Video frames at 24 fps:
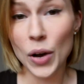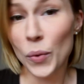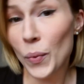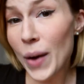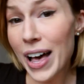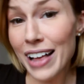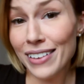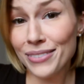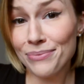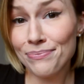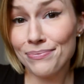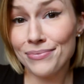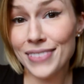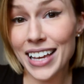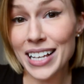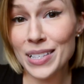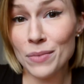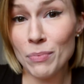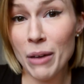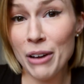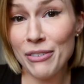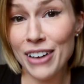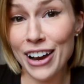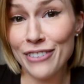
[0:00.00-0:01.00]
Well,
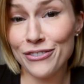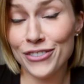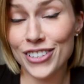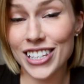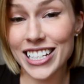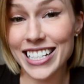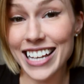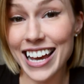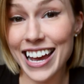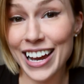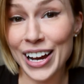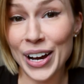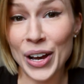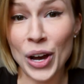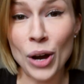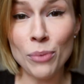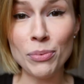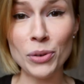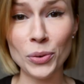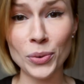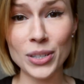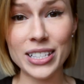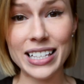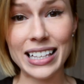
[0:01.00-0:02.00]
that's my rant for the day. I
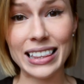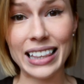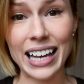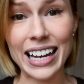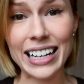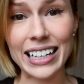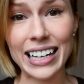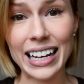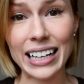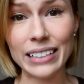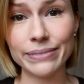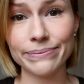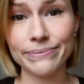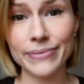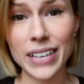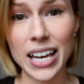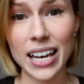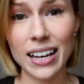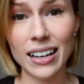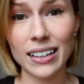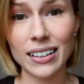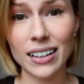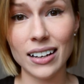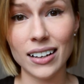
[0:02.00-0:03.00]
hope it was enlightening.
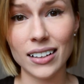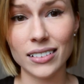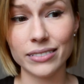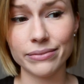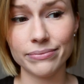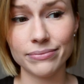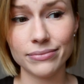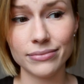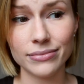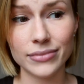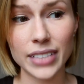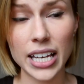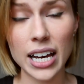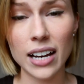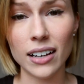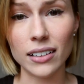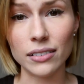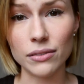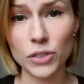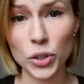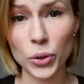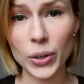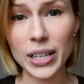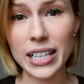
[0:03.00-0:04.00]
And
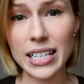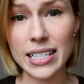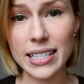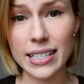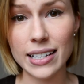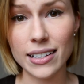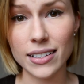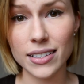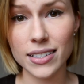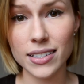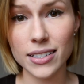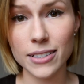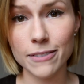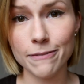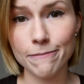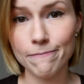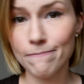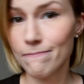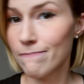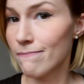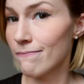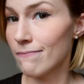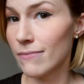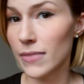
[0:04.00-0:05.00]
yeah, toilet seats.
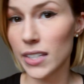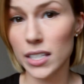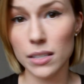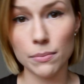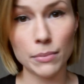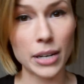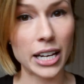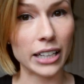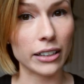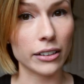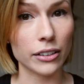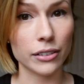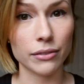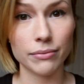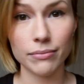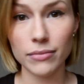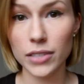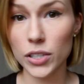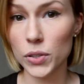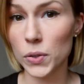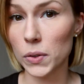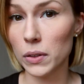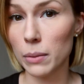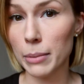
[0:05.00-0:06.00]
Doesn't matter.
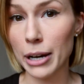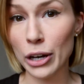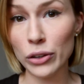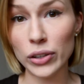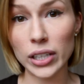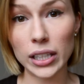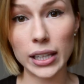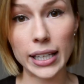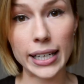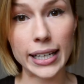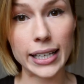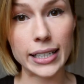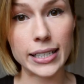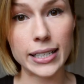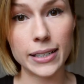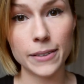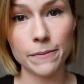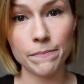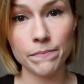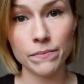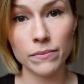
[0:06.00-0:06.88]
It's all about the lid.